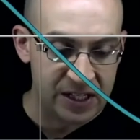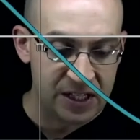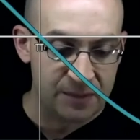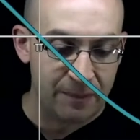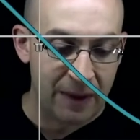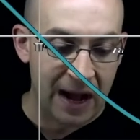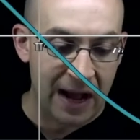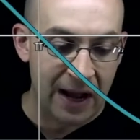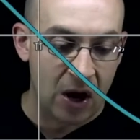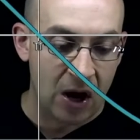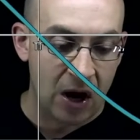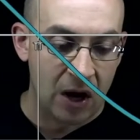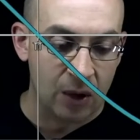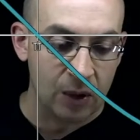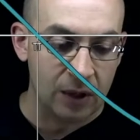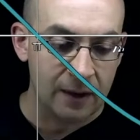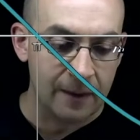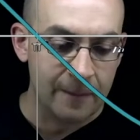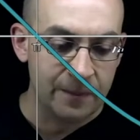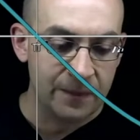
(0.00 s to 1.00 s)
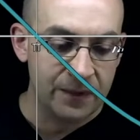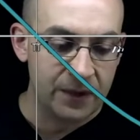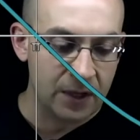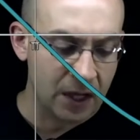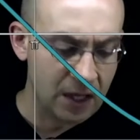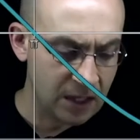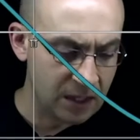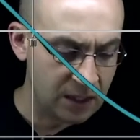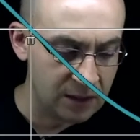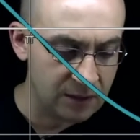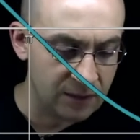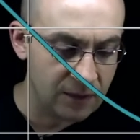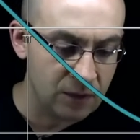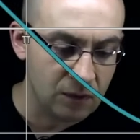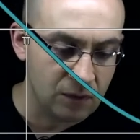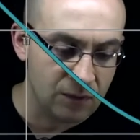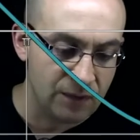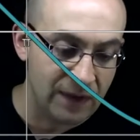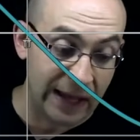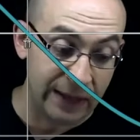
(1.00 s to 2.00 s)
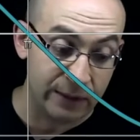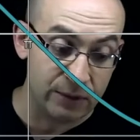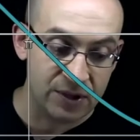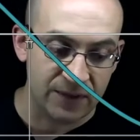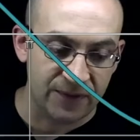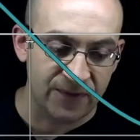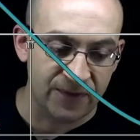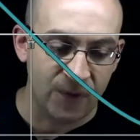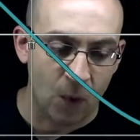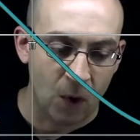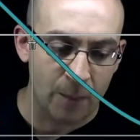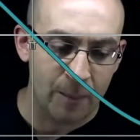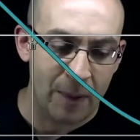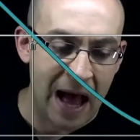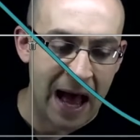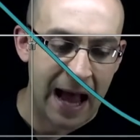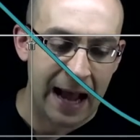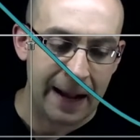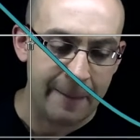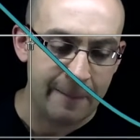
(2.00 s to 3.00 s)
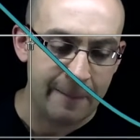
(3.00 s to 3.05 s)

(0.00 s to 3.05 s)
by our values of 4 pi.